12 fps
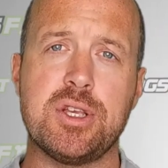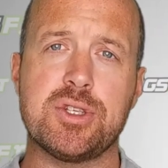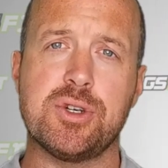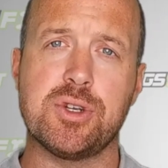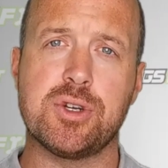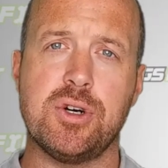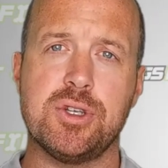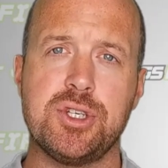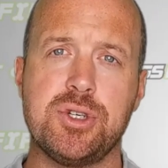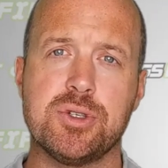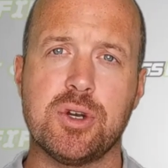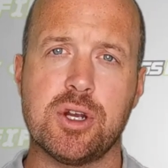things that are going to cause
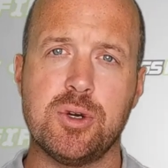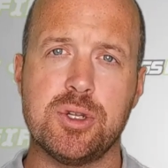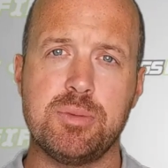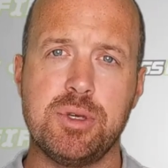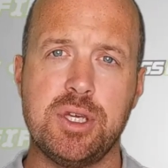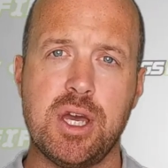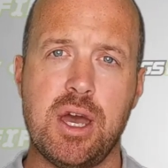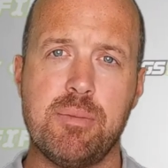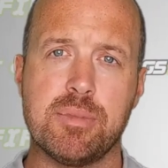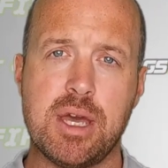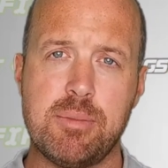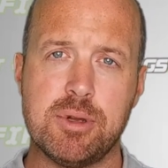issues are going to be
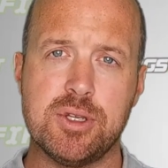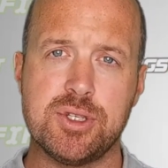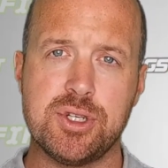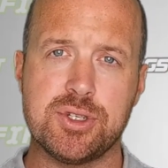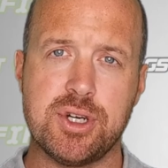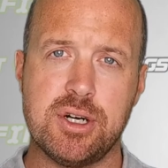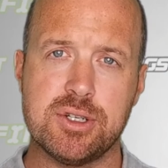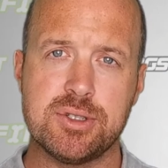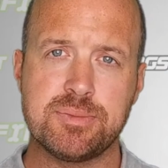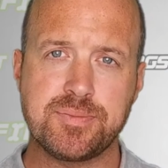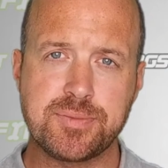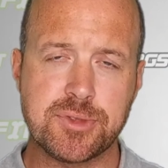um, chemicals in your
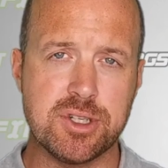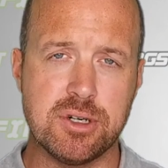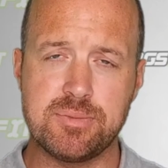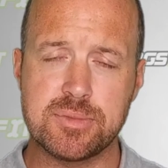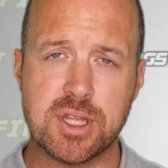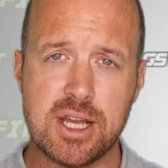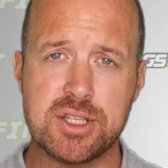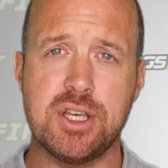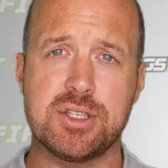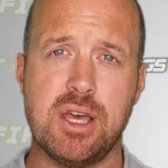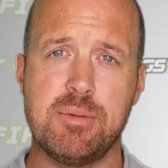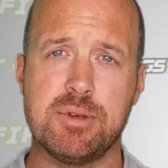dogs. So
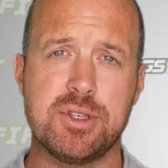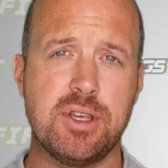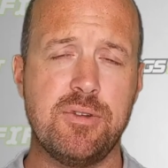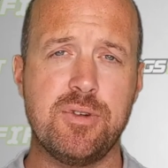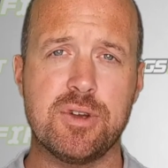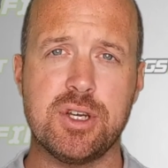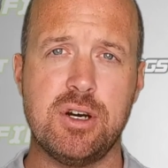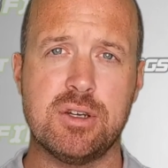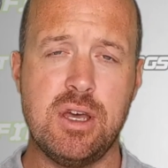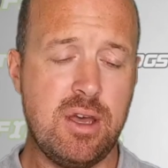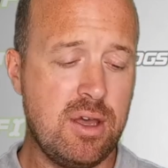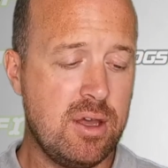excess chemicals. If your
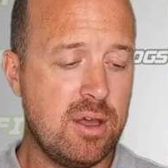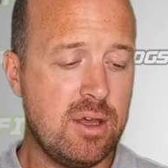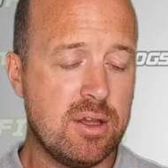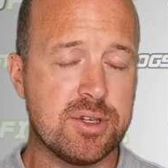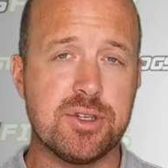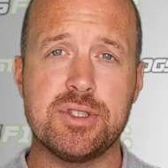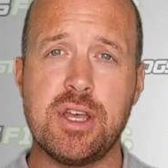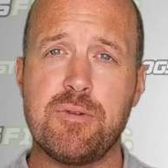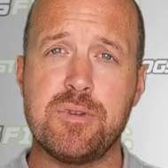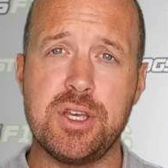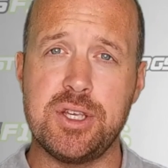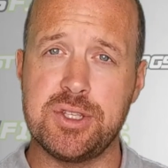dog doesn't
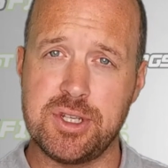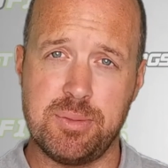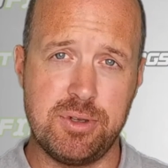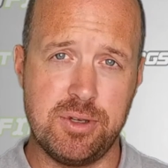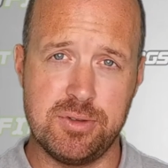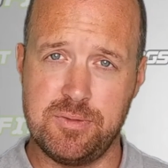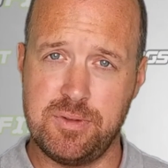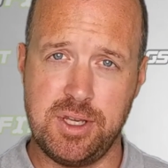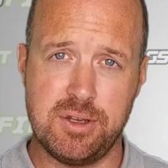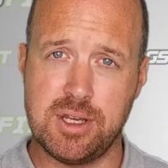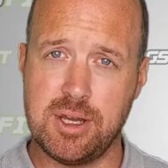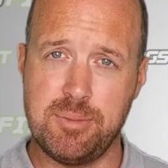have flea, stop using
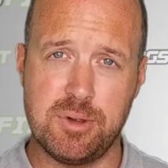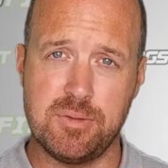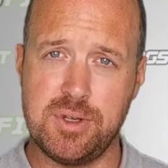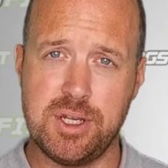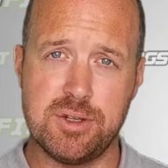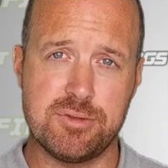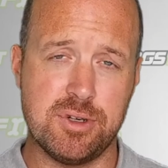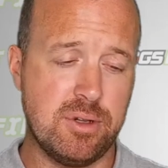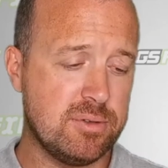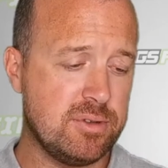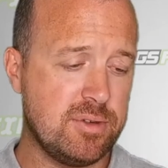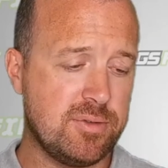flea chemical flea
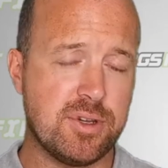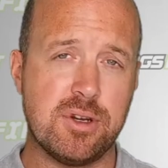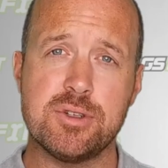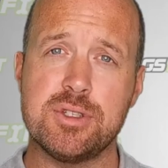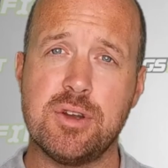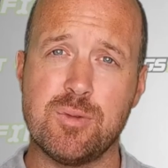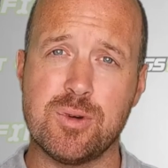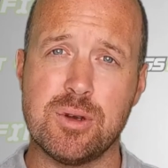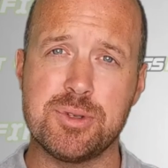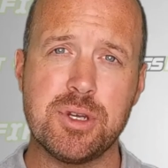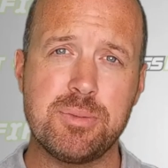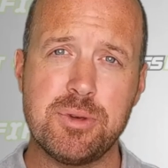control. If your dog doesn't have
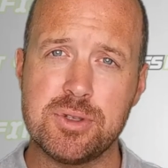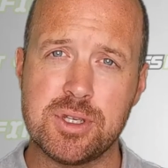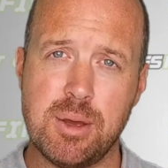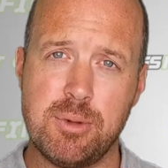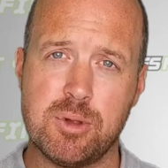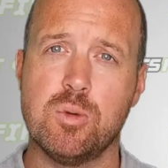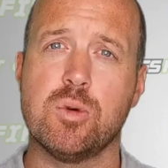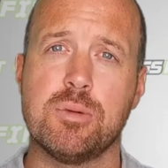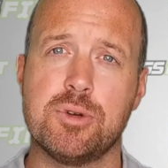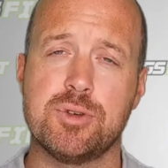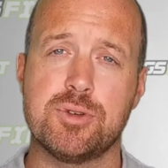worms, stop using chemical worm